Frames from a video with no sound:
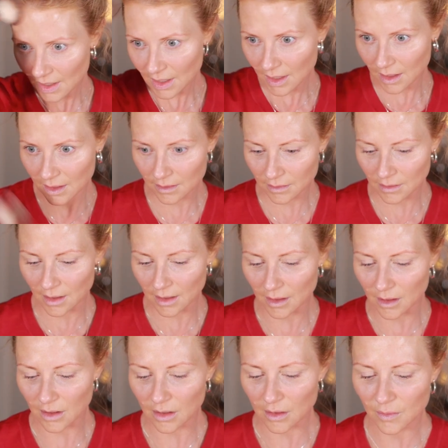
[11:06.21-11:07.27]
And I
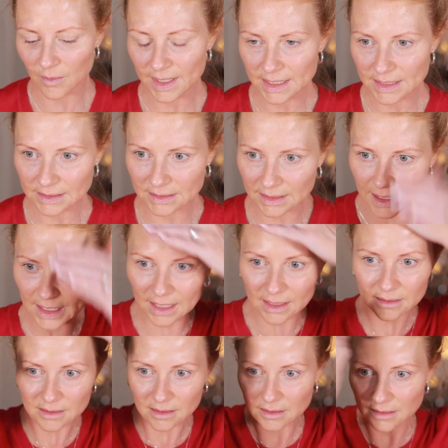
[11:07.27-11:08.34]
always
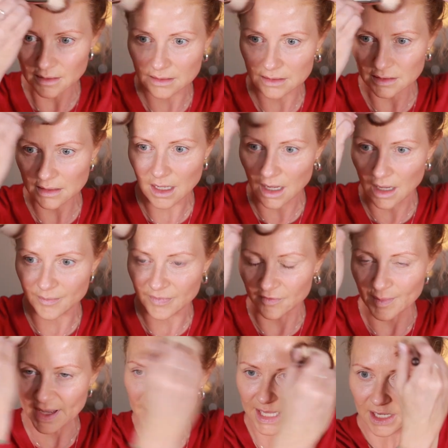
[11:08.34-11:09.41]
get the top of
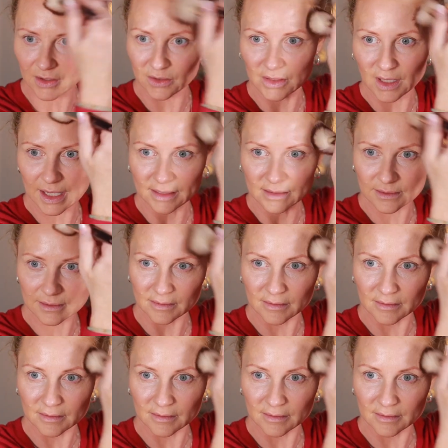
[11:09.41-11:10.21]
my hairline.